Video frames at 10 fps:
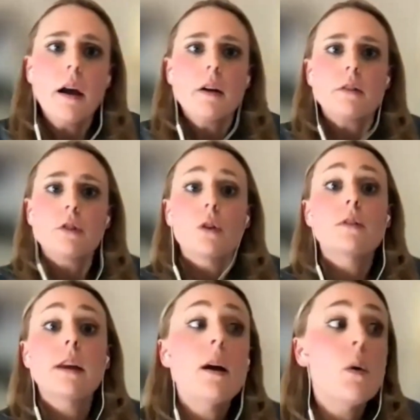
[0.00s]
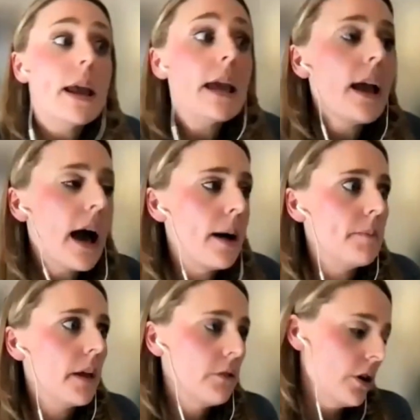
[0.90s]
So DOE,
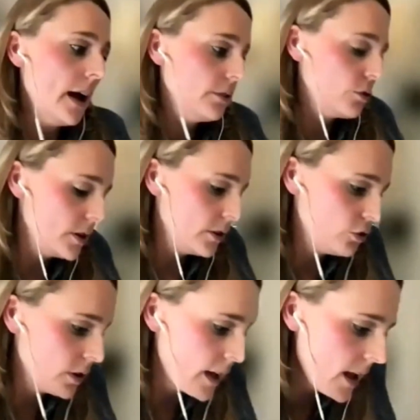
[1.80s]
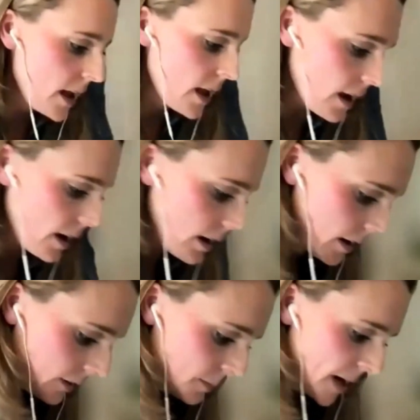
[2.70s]
has traditionally,
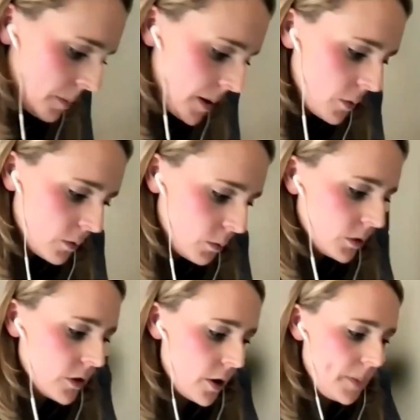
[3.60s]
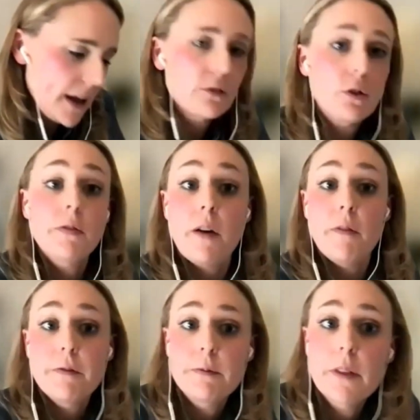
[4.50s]
as many people will know, been sort of
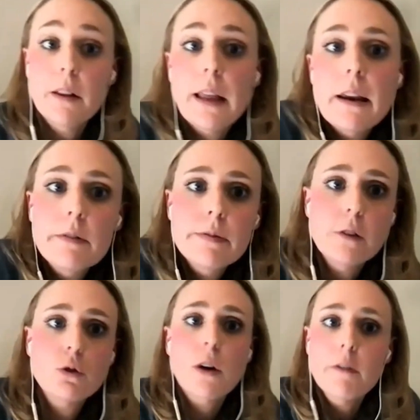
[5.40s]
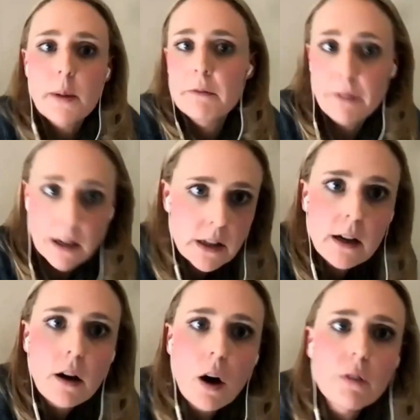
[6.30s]
the lead federal government
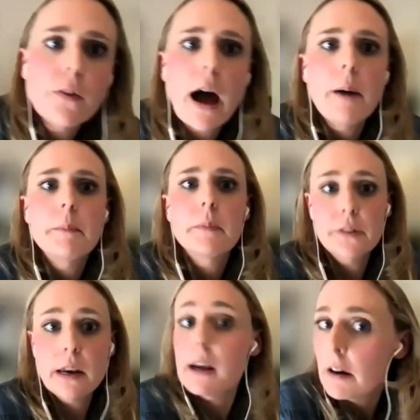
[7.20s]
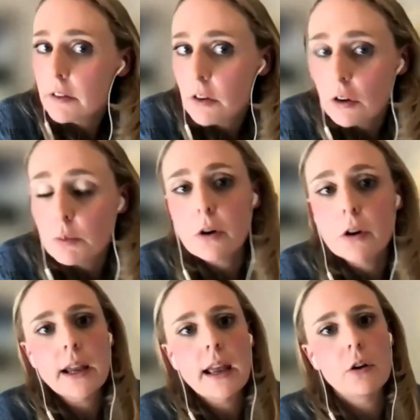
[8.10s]
funder of CDR research
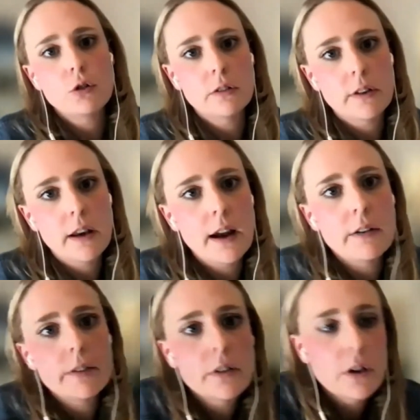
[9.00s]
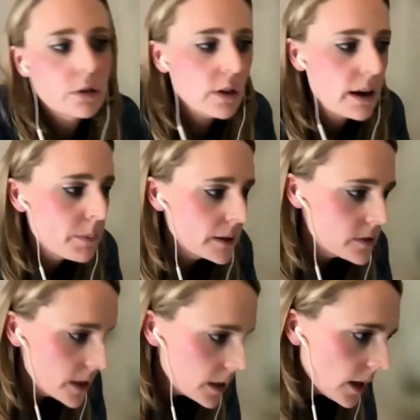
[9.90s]
broadly and ocean CDR research in
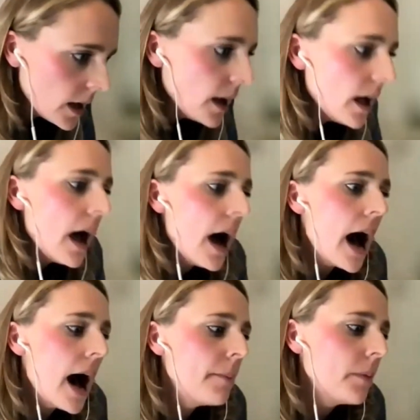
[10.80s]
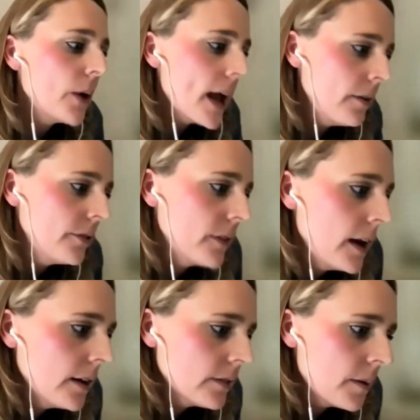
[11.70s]
particular. We have
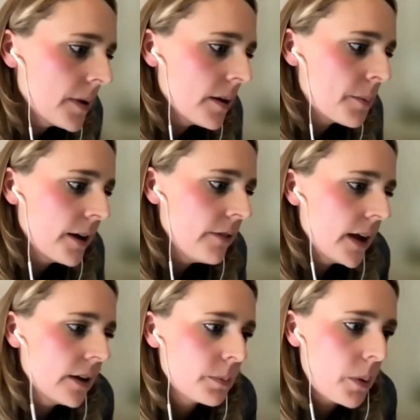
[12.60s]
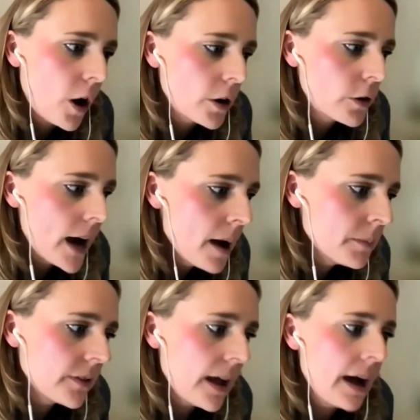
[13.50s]
seen in some of the previous
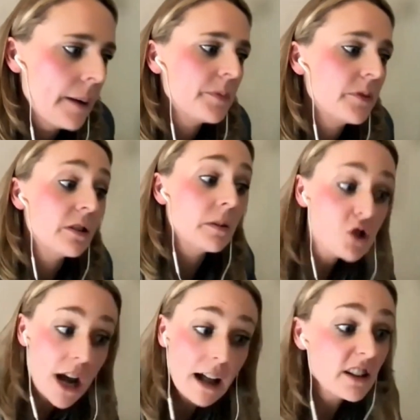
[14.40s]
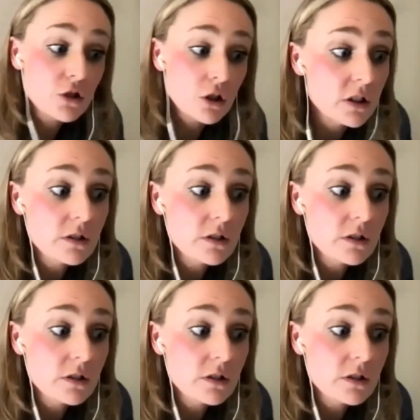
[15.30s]
programs some challenges